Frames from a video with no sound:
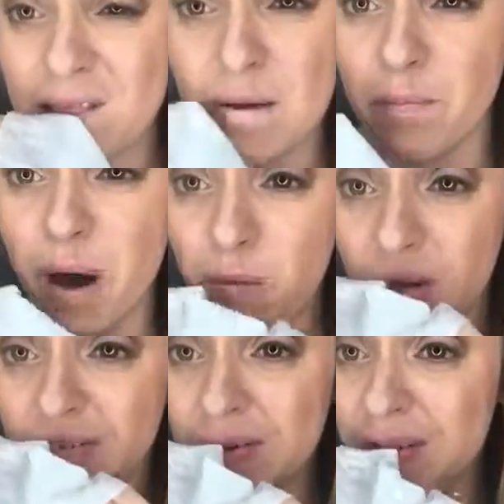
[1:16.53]

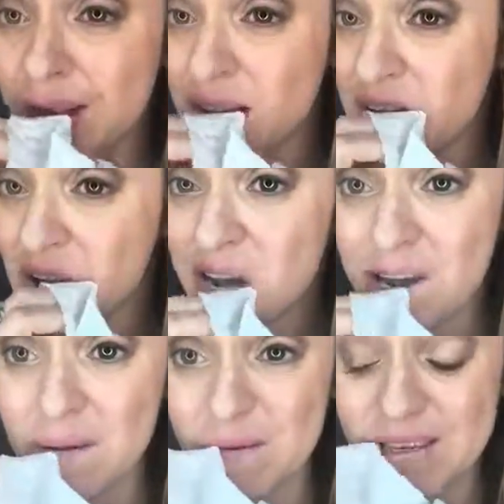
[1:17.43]
whatever you want to call it.
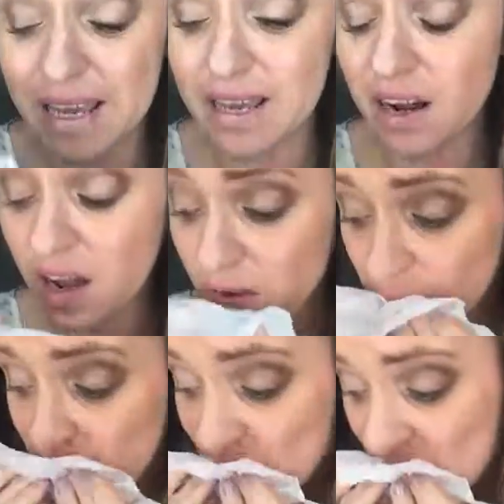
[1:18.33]
Okay, I'm going to take it
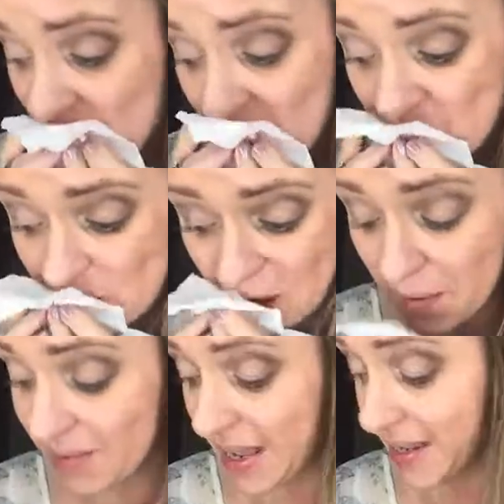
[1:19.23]
off. And
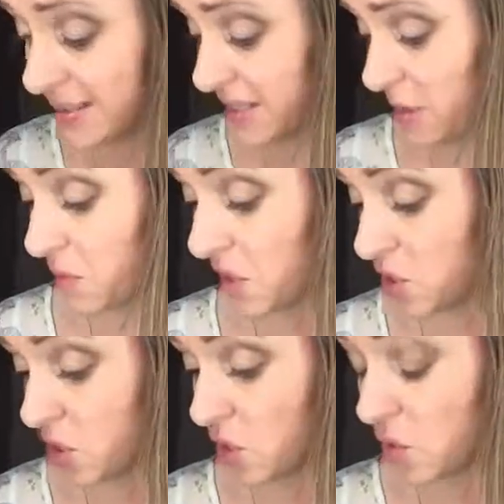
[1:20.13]
up next, I'm going to
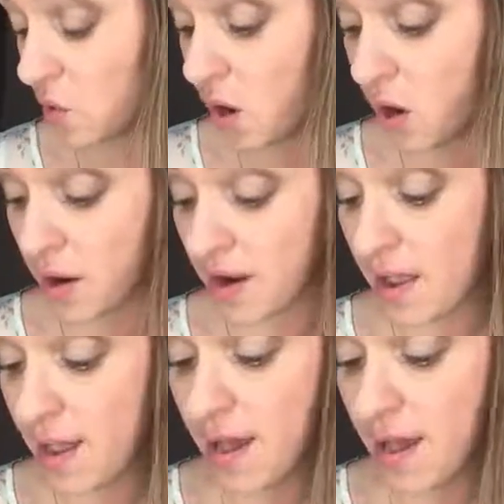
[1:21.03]
show you our